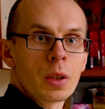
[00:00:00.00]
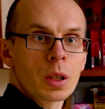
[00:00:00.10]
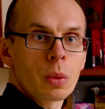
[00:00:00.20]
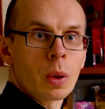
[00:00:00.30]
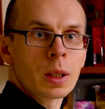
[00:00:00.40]

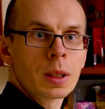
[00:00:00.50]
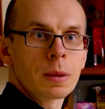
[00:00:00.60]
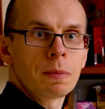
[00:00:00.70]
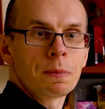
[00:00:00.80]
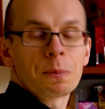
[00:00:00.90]
this was
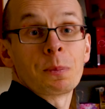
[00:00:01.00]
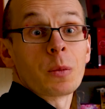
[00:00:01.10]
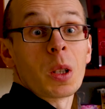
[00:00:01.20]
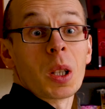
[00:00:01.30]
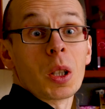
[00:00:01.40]

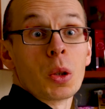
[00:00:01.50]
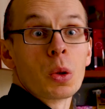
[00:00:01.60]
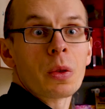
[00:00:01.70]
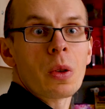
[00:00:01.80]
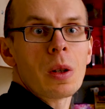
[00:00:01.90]

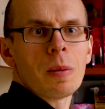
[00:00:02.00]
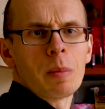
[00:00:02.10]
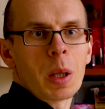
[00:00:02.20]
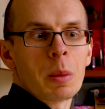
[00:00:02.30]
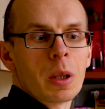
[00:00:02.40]
useful,
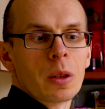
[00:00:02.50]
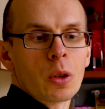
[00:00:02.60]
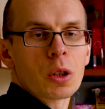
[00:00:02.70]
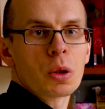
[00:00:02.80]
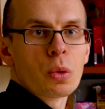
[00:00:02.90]
maybe
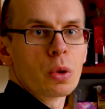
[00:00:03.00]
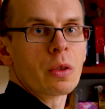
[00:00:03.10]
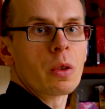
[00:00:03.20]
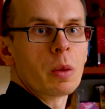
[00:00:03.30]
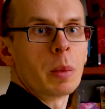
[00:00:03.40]
not so
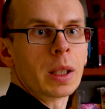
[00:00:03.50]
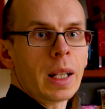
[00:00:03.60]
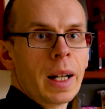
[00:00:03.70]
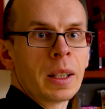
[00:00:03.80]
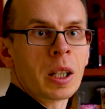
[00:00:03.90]
useful but
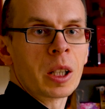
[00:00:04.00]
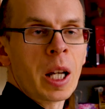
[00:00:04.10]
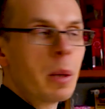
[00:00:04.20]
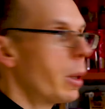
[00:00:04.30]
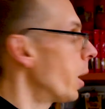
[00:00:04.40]

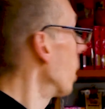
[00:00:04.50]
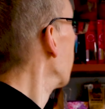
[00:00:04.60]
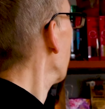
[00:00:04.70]
entertaining,